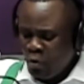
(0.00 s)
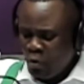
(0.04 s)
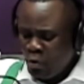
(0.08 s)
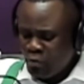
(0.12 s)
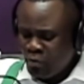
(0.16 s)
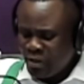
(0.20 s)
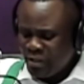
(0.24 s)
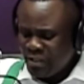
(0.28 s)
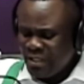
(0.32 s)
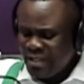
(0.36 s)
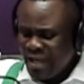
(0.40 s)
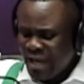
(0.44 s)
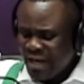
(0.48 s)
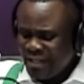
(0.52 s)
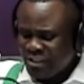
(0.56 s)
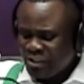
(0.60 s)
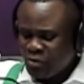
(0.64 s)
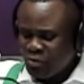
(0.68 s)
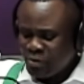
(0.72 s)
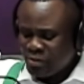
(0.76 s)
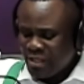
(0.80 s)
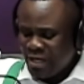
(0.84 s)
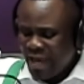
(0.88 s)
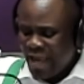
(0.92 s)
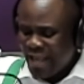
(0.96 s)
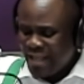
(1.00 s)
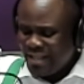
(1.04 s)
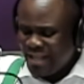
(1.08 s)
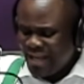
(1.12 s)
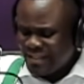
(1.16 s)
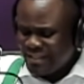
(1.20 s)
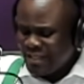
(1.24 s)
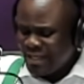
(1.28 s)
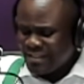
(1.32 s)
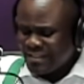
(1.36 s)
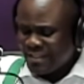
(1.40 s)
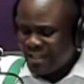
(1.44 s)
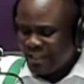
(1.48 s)
Or raised the issues, and
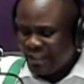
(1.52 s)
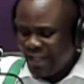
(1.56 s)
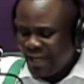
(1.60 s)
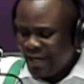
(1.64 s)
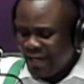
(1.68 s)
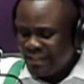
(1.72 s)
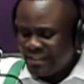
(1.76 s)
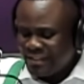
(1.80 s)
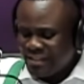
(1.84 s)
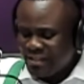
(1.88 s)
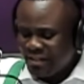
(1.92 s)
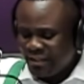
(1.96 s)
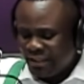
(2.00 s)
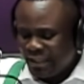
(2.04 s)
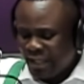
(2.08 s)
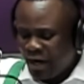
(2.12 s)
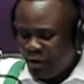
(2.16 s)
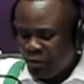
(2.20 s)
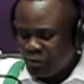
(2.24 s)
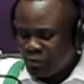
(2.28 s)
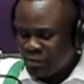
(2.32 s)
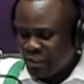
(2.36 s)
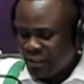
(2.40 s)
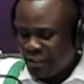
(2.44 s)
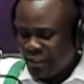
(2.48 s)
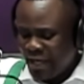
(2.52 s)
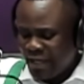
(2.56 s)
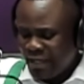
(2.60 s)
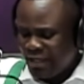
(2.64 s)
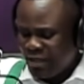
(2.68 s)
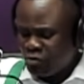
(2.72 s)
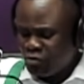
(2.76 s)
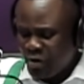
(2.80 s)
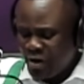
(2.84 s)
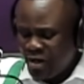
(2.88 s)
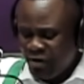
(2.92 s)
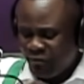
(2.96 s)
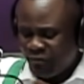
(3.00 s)
yet just the 19,000 and
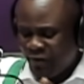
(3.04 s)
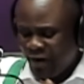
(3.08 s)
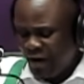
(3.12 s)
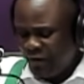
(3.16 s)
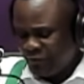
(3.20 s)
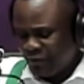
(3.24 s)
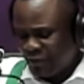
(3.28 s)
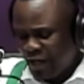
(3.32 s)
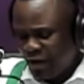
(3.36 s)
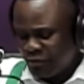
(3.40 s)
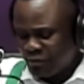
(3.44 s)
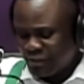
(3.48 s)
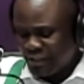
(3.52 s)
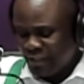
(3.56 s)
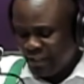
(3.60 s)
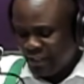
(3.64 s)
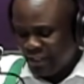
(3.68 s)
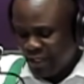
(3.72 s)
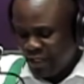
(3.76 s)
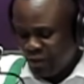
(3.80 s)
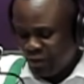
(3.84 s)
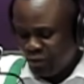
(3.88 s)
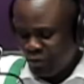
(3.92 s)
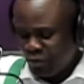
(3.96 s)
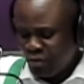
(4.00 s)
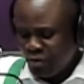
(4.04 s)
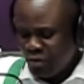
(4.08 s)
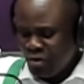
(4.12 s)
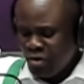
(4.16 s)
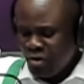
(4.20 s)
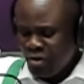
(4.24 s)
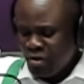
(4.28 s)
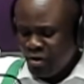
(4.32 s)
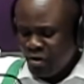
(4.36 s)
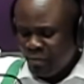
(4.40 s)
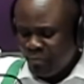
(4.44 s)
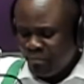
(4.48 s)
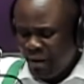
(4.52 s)
the 25,000, you know.
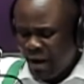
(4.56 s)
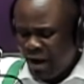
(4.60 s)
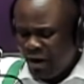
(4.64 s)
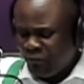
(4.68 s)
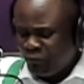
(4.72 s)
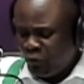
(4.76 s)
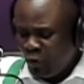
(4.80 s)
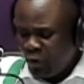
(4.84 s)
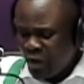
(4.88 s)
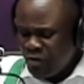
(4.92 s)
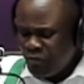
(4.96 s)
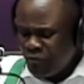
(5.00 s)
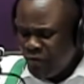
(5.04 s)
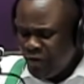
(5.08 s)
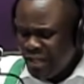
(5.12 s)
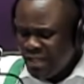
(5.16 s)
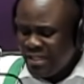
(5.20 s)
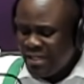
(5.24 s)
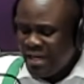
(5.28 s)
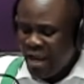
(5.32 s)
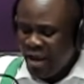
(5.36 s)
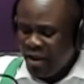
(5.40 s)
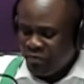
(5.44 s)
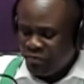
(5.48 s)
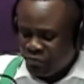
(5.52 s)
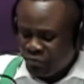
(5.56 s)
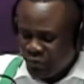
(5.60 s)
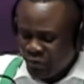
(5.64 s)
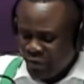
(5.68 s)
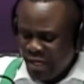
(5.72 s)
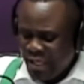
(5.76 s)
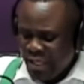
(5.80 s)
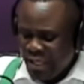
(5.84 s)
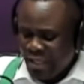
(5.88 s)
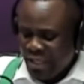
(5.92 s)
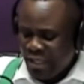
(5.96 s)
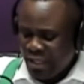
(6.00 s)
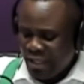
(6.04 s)
But for even day
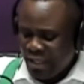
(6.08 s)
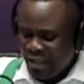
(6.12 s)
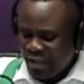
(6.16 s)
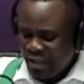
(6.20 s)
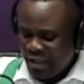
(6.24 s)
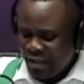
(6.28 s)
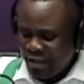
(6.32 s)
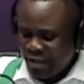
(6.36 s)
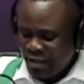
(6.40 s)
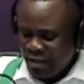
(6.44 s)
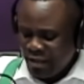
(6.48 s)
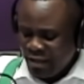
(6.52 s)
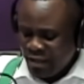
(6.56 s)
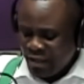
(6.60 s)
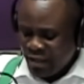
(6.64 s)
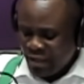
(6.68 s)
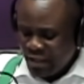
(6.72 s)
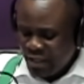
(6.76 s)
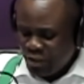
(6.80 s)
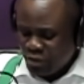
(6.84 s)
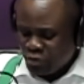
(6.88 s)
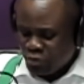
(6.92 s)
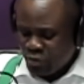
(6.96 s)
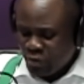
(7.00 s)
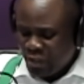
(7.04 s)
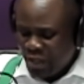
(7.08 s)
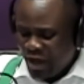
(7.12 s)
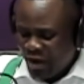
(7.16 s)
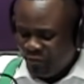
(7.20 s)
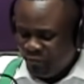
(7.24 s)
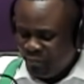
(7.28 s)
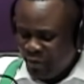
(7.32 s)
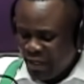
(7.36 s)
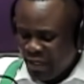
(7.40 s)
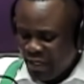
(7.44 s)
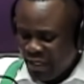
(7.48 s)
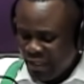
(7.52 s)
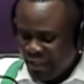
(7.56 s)
3, it should
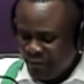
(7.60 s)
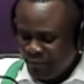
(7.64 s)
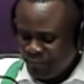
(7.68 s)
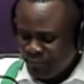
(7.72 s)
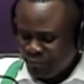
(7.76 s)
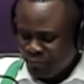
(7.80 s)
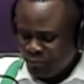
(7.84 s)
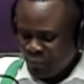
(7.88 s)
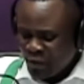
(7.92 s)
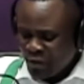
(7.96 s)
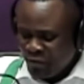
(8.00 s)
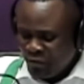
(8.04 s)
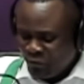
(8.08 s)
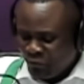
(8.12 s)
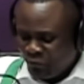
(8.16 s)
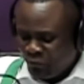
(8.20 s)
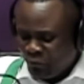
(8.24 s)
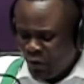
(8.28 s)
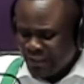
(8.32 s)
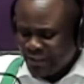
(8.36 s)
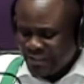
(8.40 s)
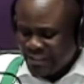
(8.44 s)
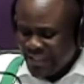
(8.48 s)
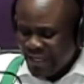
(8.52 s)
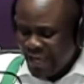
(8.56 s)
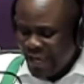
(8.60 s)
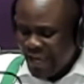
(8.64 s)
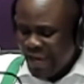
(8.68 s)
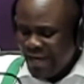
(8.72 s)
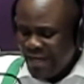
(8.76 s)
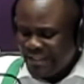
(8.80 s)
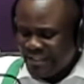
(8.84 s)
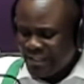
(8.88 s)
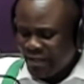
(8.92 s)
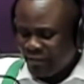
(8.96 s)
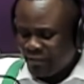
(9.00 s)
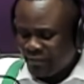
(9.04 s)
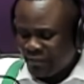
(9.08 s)
have been
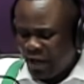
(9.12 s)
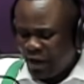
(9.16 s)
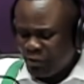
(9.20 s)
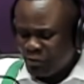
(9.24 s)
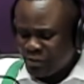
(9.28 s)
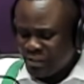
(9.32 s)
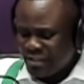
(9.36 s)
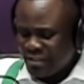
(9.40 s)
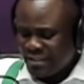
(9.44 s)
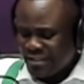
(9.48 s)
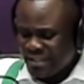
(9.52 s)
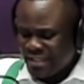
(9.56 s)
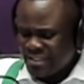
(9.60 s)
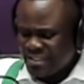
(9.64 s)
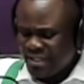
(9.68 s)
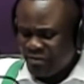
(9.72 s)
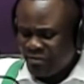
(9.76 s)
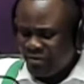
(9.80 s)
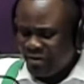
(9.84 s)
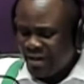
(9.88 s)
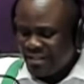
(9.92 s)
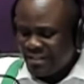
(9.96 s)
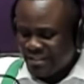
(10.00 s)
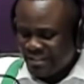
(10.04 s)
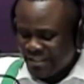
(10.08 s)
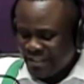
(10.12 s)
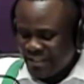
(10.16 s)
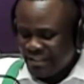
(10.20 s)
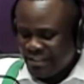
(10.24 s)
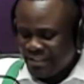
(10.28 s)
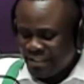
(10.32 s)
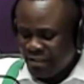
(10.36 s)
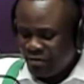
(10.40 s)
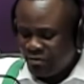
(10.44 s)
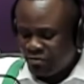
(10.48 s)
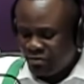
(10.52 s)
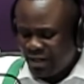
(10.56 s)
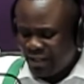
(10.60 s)

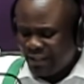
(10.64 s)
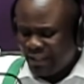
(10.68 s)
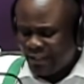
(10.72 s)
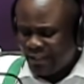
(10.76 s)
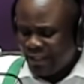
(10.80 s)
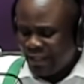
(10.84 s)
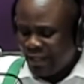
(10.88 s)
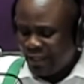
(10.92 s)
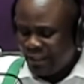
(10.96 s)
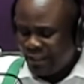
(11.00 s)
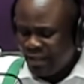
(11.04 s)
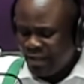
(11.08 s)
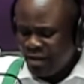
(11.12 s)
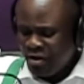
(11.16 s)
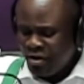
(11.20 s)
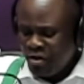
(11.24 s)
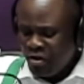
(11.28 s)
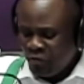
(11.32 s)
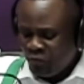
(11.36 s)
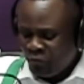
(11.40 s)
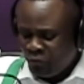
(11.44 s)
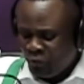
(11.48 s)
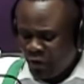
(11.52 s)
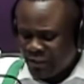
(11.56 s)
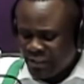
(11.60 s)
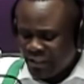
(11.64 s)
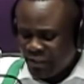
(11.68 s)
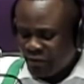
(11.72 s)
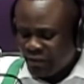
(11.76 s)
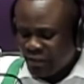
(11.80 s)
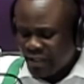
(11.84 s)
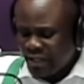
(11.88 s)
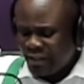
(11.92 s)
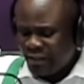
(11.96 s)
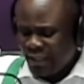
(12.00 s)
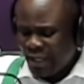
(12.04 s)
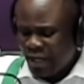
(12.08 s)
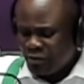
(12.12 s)
48,616 rather than
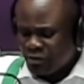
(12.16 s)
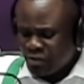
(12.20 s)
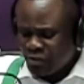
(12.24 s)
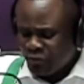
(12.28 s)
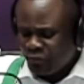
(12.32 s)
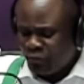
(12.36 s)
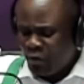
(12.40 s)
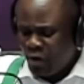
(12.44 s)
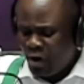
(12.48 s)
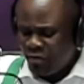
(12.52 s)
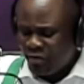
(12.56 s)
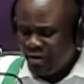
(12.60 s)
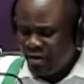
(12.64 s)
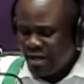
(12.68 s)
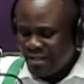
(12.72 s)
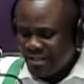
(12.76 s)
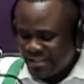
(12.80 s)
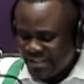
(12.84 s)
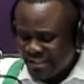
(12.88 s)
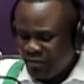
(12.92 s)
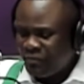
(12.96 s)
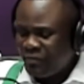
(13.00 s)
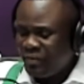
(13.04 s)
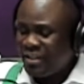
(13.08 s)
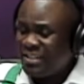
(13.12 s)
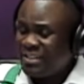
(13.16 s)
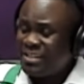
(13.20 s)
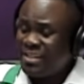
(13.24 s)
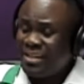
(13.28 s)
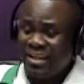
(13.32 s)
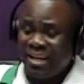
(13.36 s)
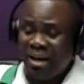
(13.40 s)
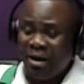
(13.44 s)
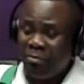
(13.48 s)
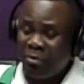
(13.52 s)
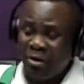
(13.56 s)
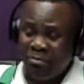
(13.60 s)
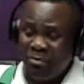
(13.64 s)

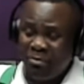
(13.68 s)
43,417.